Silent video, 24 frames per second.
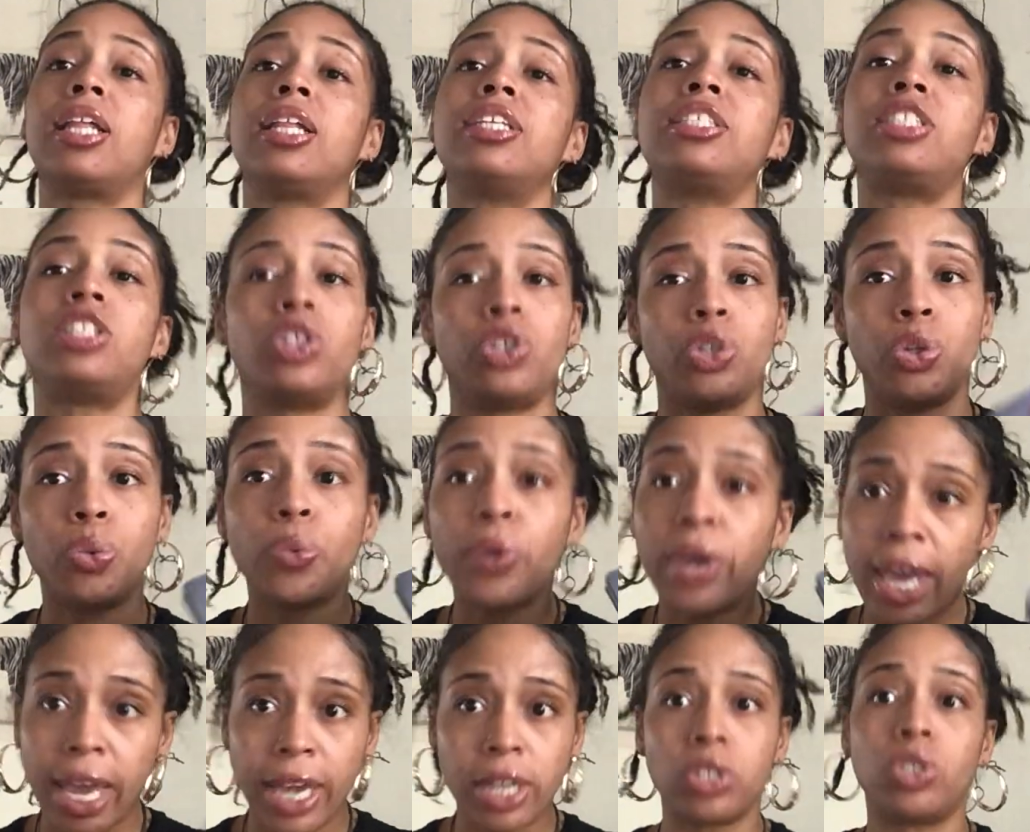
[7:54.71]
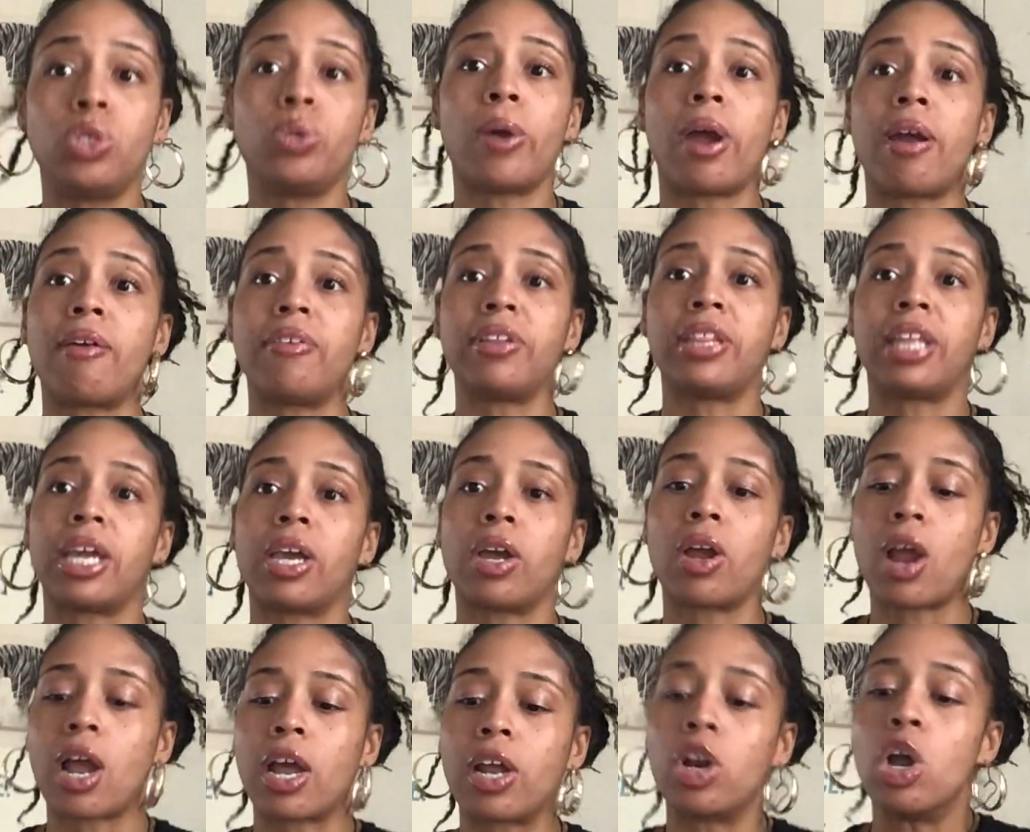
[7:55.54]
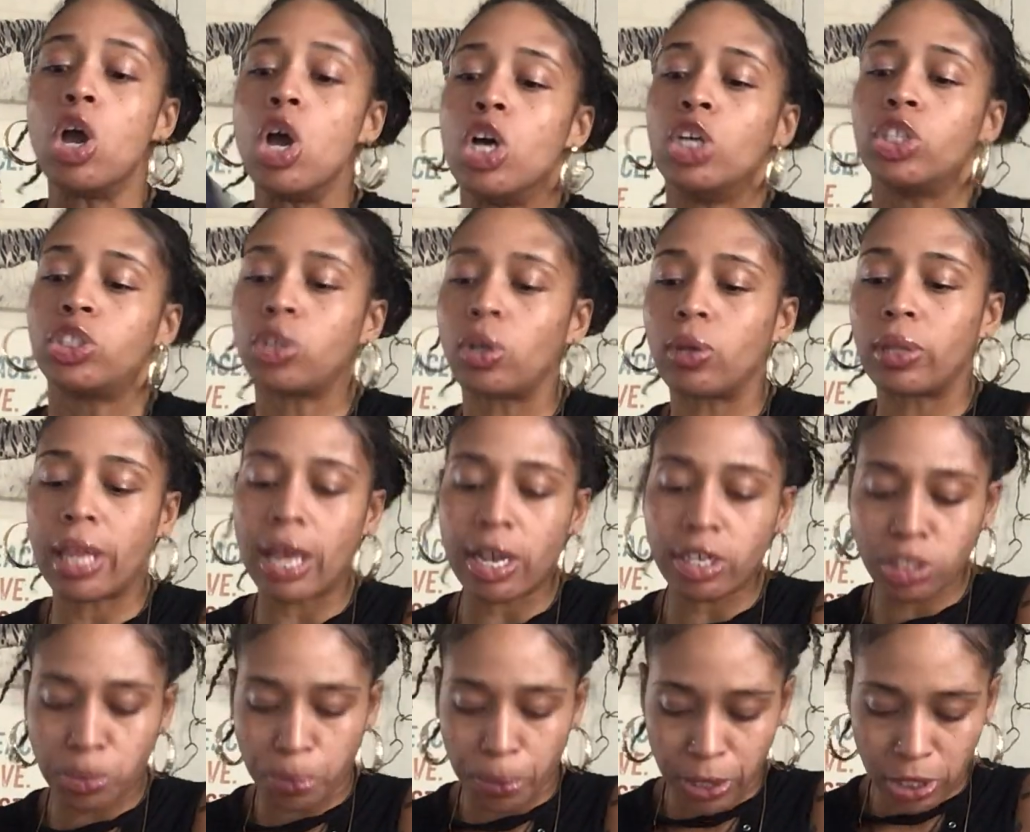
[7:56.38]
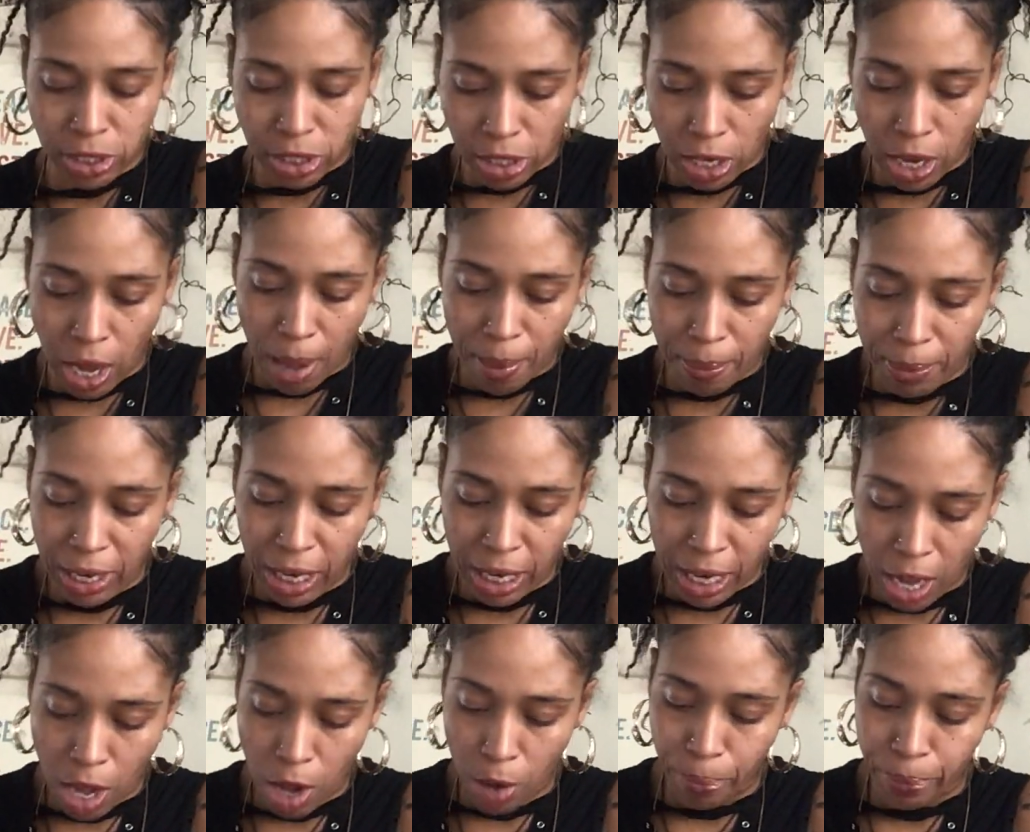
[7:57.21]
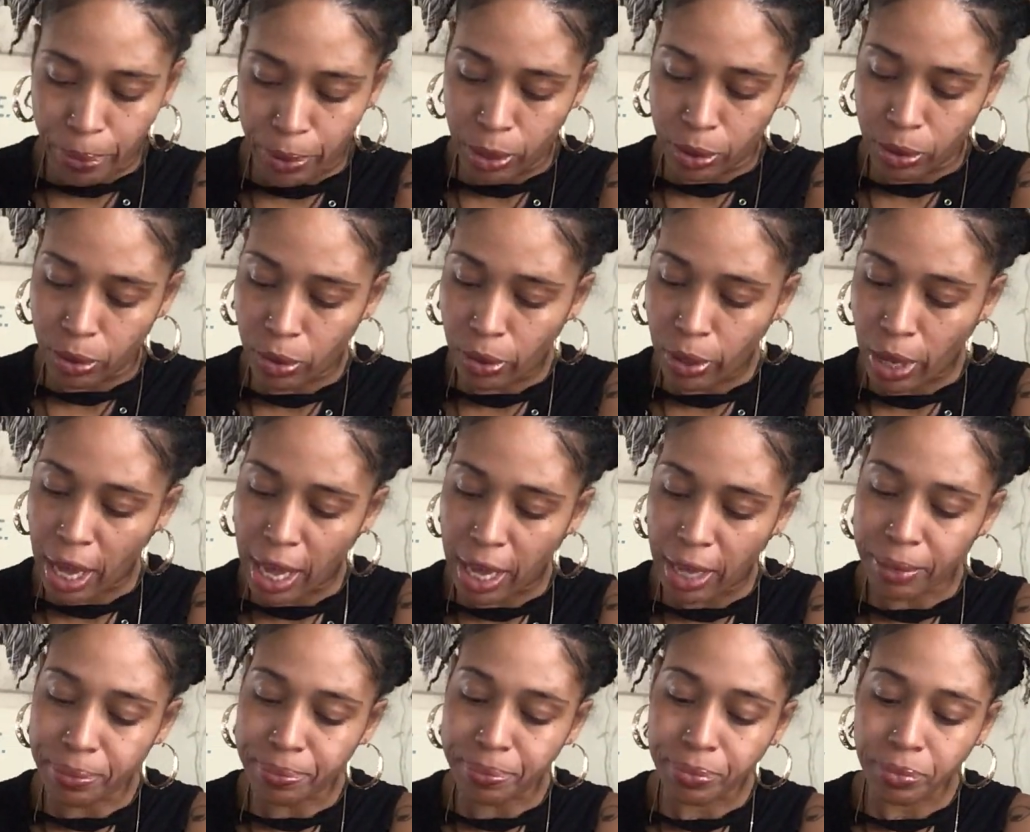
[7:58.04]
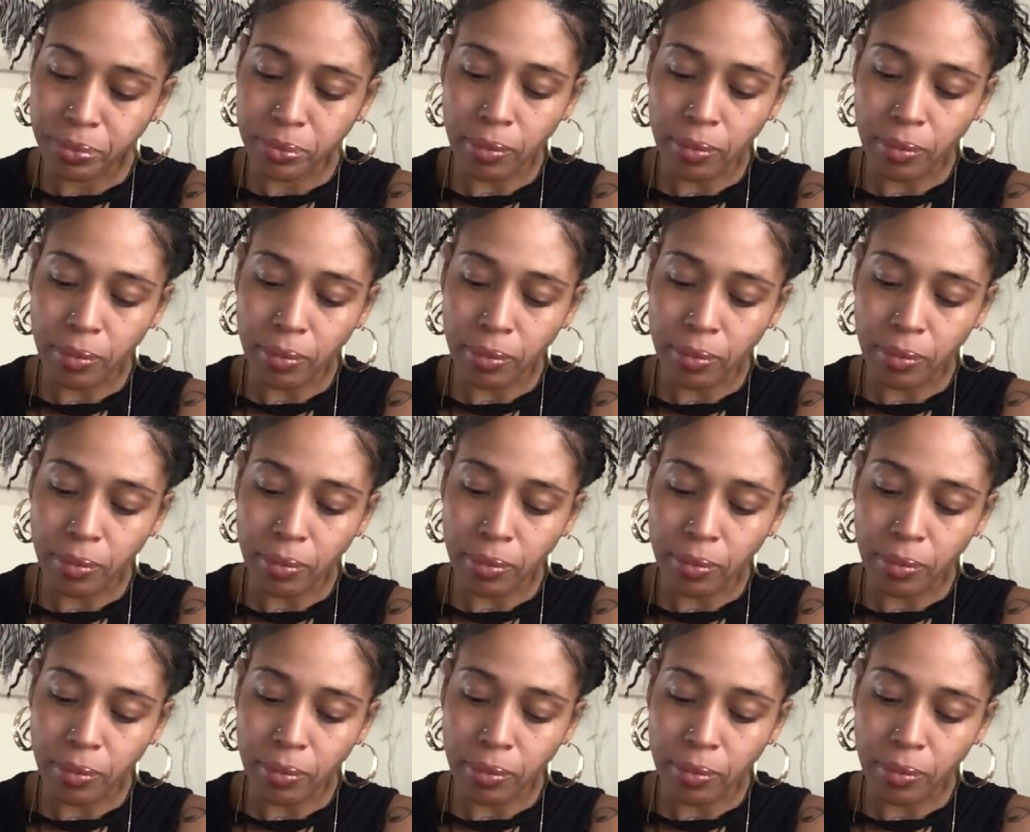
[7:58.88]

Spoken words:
Listen, you can't do everything on, so allow Spirit to come in and help you, okay?